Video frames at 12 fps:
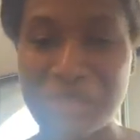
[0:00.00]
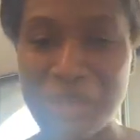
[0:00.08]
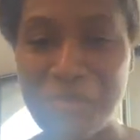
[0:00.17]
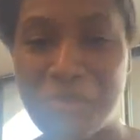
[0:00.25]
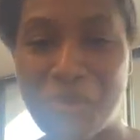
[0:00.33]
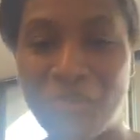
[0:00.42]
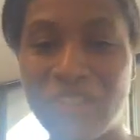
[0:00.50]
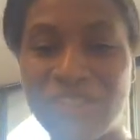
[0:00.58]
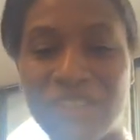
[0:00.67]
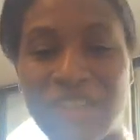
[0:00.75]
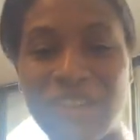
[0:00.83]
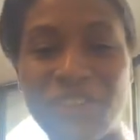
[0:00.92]
you see in movies
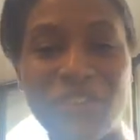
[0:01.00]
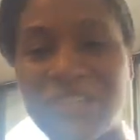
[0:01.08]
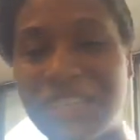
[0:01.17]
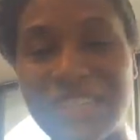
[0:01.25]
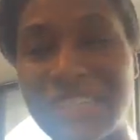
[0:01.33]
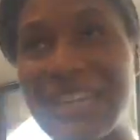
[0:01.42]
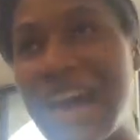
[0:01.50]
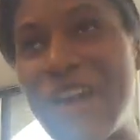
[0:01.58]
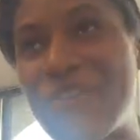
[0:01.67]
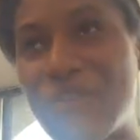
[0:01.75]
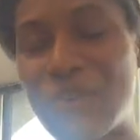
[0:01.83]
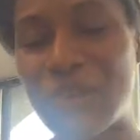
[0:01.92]
or television, it's
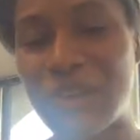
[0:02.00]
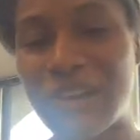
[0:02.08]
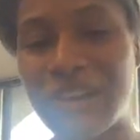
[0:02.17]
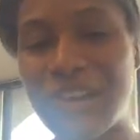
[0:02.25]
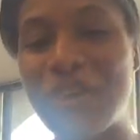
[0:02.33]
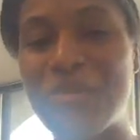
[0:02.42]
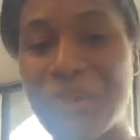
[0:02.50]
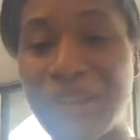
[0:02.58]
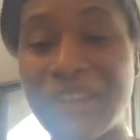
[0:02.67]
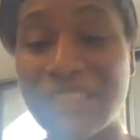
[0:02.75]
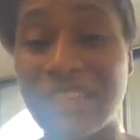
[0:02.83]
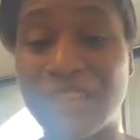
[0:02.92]
not for humor.
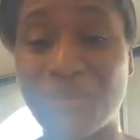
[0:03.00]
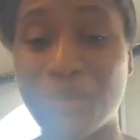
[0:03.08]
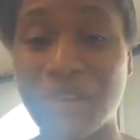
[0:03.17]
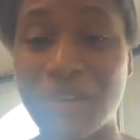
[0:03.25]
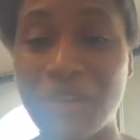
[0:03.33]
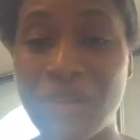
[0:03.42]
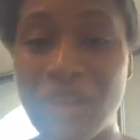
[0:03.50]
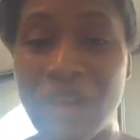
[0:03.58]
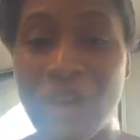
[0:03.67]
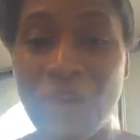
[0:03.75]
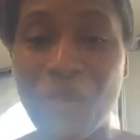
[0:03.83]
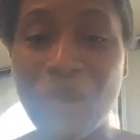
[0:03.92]
It's it's real.
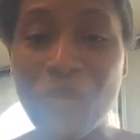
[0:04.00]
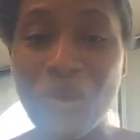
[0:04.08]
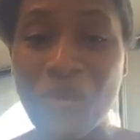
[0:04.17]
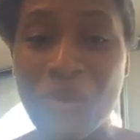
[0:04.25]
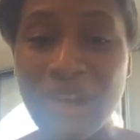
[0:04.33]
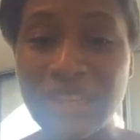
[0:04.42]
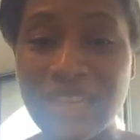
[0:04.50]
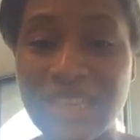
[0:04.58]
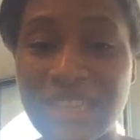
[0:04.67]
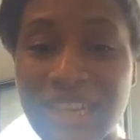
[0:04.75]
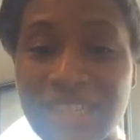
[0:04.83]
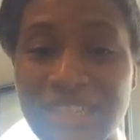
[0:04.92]
When I want wine
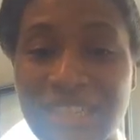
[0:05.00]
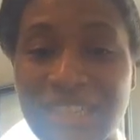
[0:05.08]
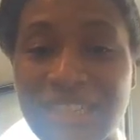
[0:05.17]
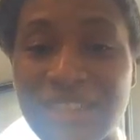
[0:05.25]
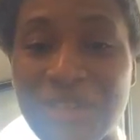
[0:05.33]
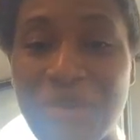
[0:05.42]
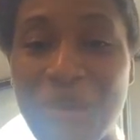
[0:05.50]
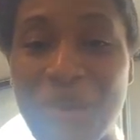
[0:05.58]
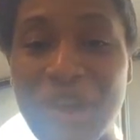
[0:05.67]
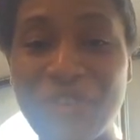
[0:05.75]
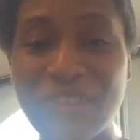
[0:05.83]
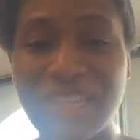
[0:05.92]
tasting, I just listen to my
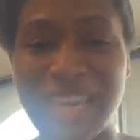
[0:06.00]
wife for